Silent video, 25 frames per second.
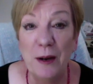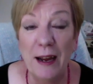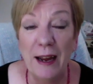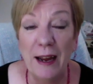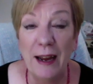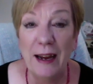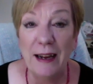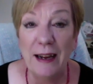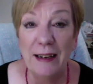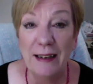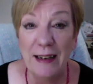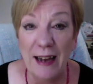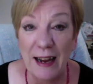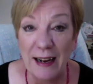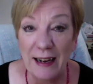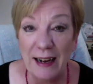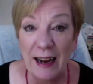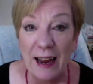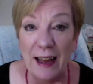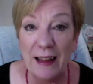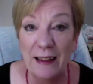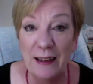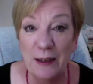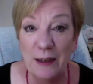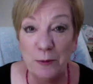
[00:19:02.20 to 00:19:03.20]
a
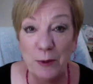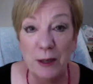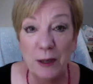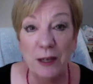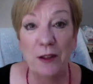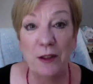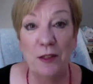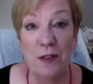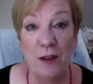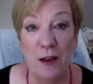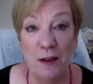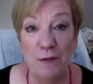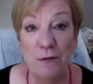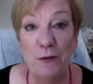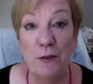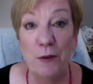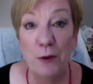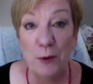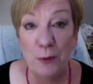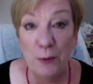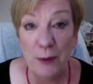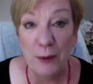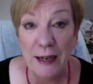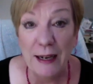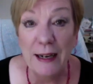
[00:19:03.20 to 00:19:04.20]
Netgalley readathon for
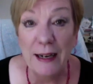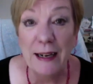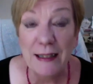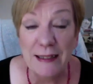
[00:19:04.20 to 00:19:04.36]
a week